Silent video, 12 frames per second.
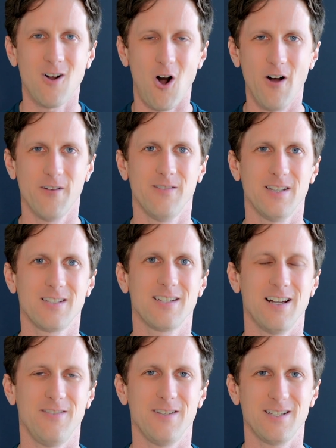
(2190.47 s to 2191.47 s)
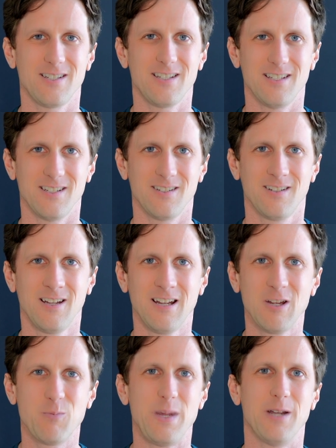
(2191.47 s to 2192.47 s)
All of this stuff is to
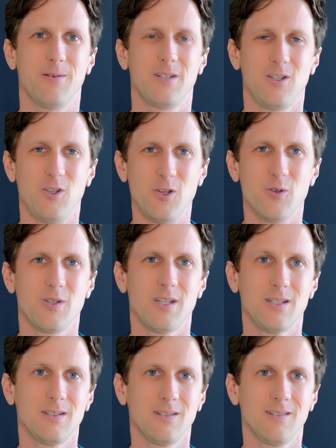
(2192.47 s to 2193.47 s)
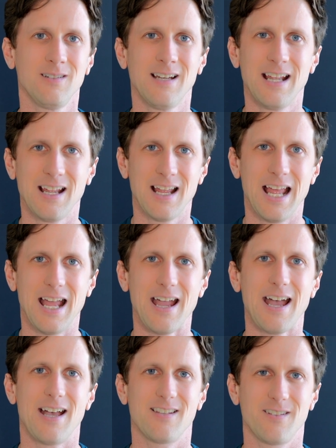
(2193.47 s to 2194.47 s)
be able to use it
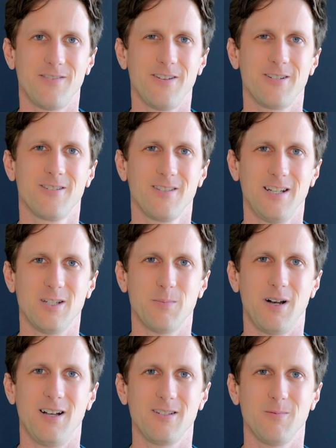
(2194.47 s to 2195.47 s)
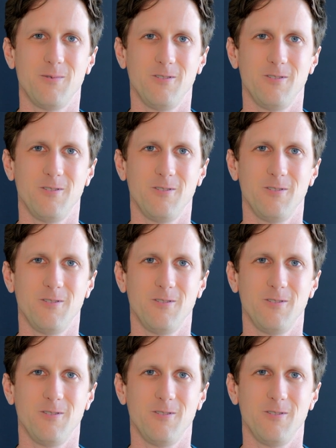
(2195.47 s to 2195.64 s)
as efficiently as possible.